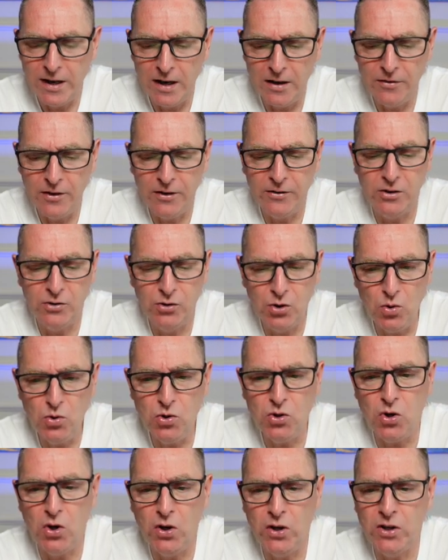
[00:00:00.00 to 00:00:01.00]
now that the
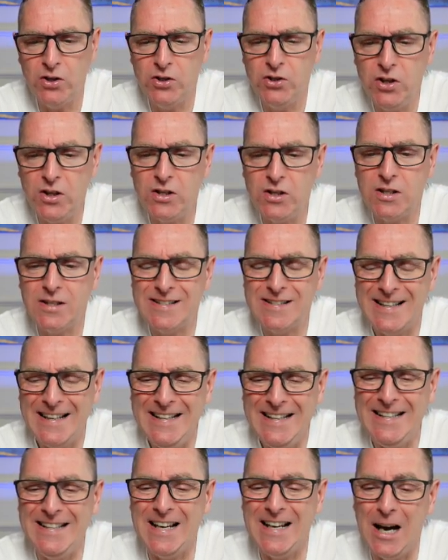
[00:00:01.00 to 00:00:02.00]
Dogecoin is just
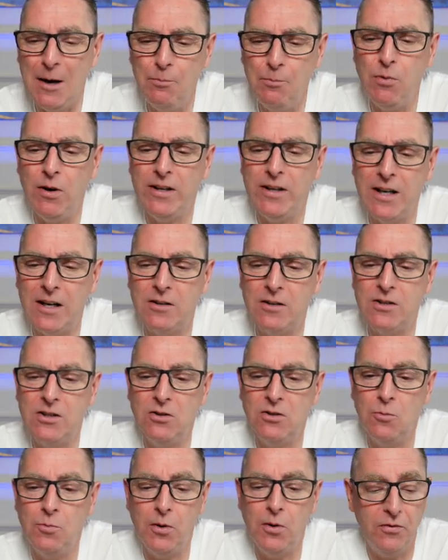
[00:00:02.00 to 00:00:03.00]
slightly up right now,
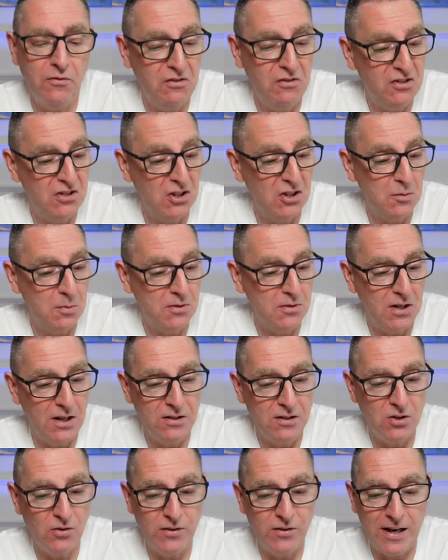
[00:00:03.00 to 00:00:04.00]

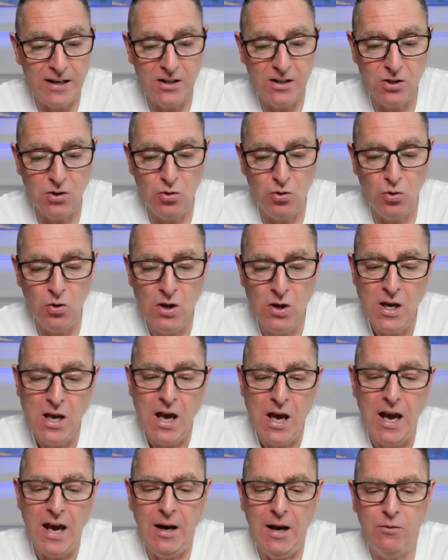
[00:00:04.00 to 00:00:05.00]
0.36%, so that is cool.
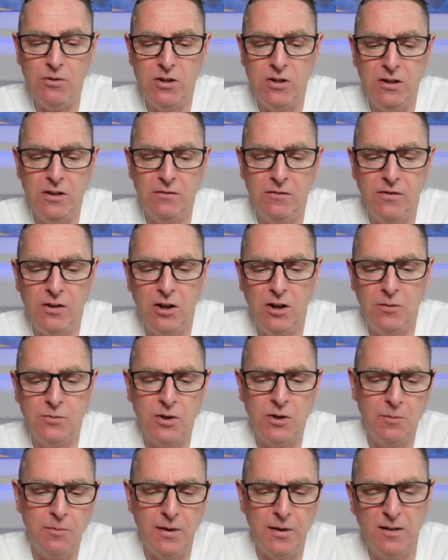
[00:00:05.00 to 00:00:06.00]
And we're seeing the
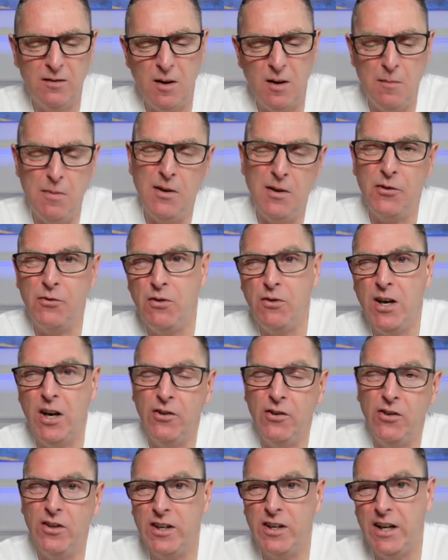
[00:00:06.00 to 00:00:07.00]
volumes of about
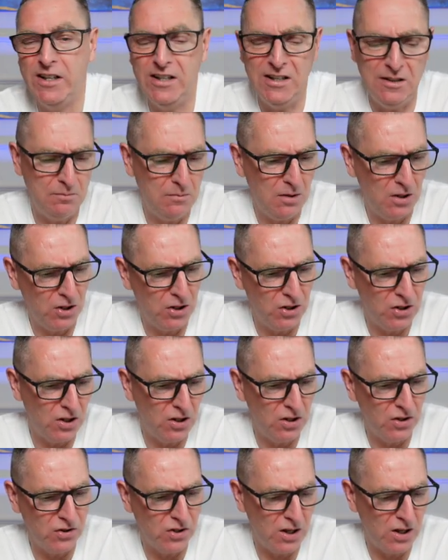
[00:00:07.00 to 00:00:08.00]
$319 million
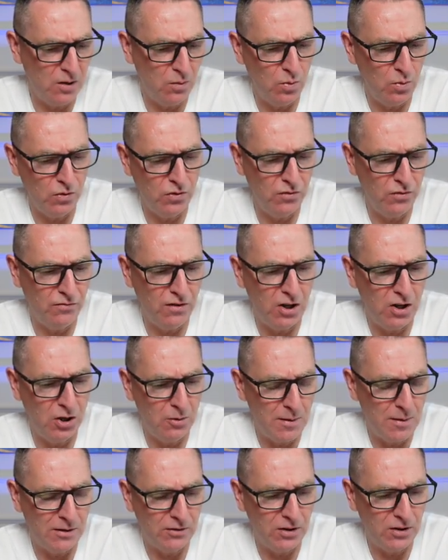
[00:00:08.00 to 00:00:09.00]
worth of
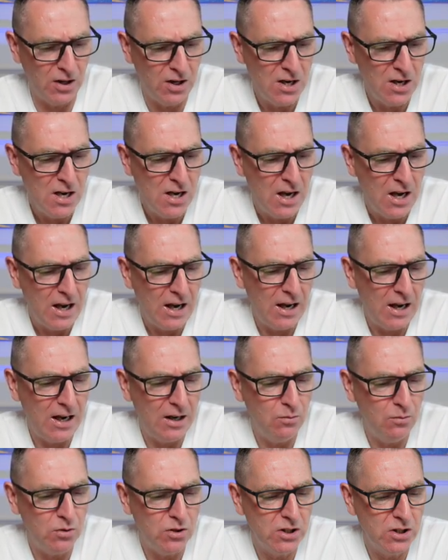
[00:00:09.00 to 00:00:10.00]
volume out there.
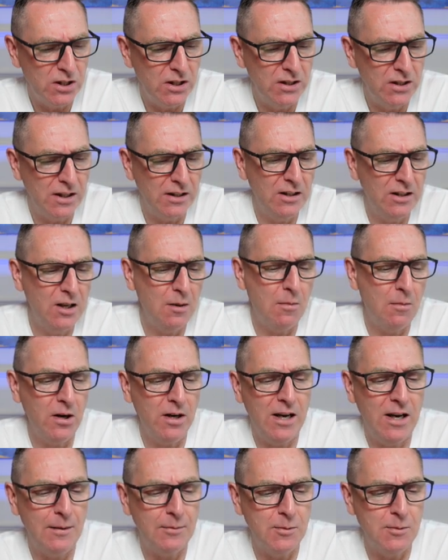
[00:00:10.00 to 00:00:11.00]
And we're seeing that the
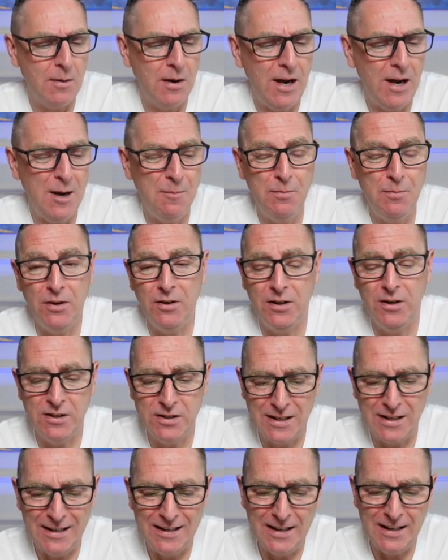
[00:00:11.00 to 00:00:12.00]
market cap is about $8 billion,
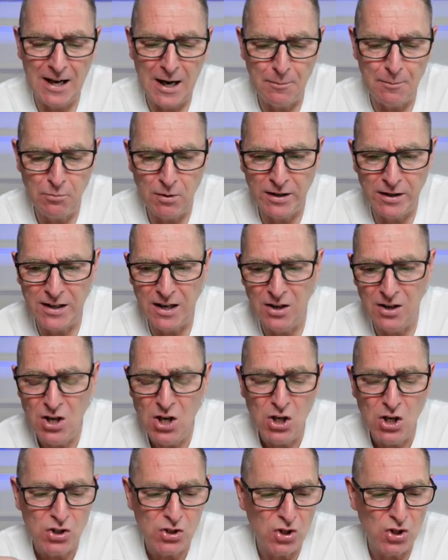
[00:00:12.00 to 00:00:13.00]
slightly up right now.
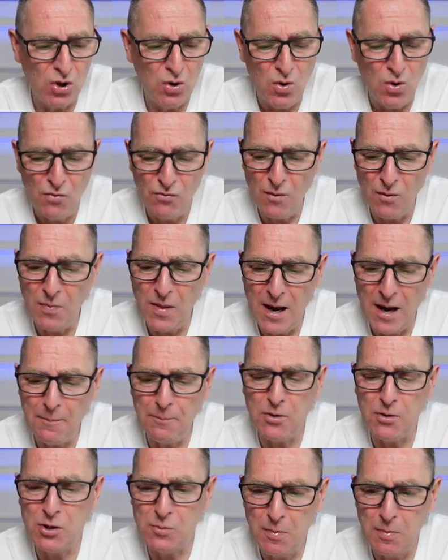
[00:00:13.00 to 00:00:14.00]
So from
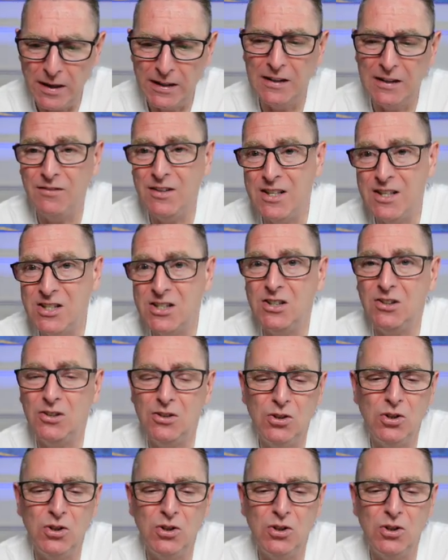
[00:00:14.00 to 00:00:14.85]
that perspective, it's still